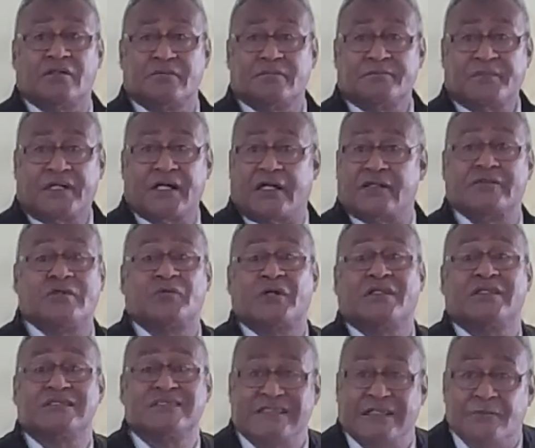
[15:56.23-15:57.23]
but I don't
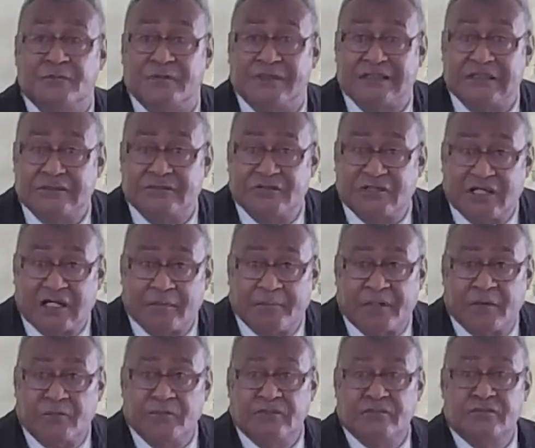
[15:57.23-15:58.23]
understand what they're talking about.